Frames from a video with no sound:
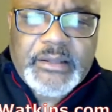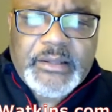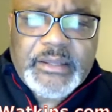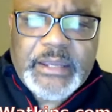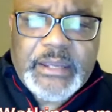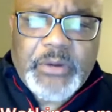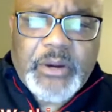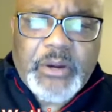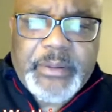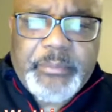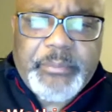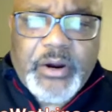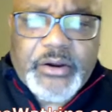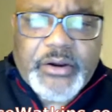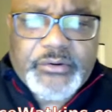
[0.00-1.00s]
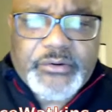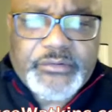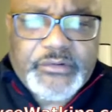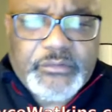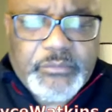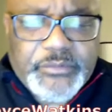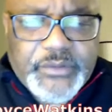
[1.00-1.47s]
MRB Partners,
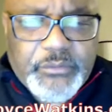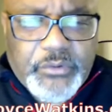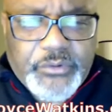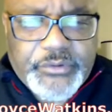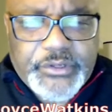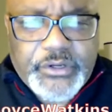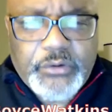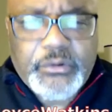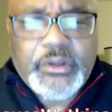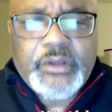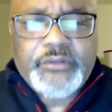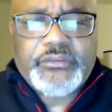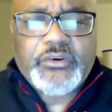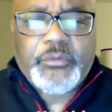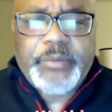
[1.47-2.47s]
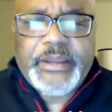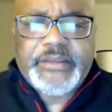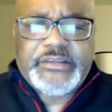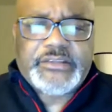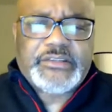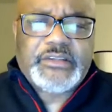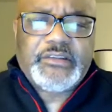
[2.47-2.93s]
is what they wrote in a note. So pay
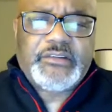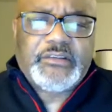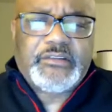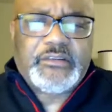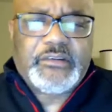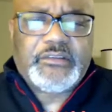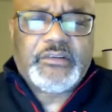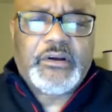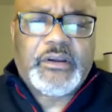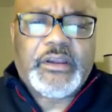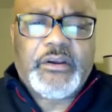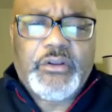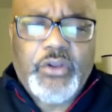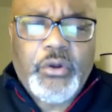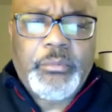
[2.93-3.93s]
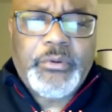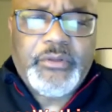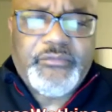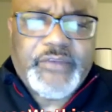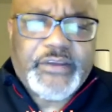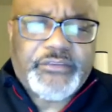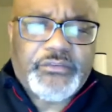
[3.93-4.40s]
attention, let's listen to this. Okay, global
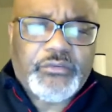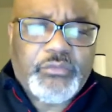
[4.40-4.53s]
investors